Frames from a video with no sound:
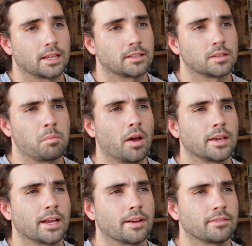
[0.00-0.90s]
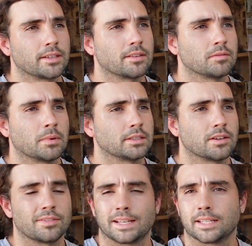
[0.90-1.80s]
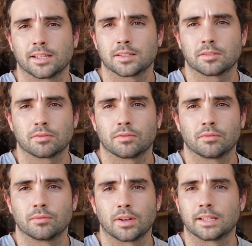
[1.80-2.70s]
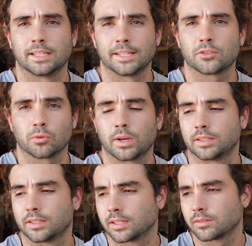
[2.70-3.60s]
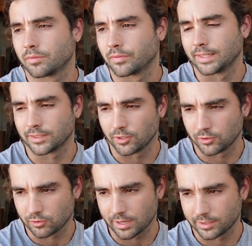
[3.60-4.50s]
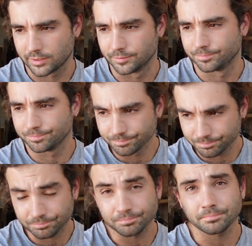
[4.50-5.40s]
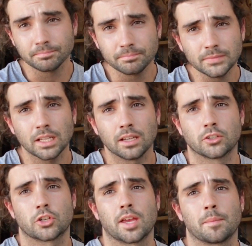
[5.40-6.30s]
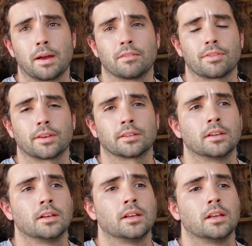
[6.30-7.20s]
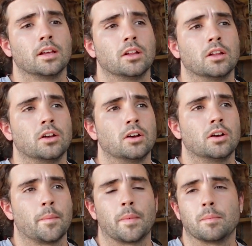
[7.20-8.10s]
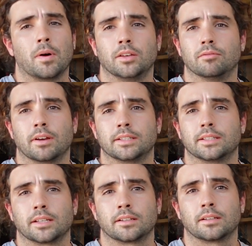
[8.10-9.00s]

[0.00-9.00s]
despite having given myself headaches, like literal headaches from feeling so stressed and shit about everything, and my mind racing,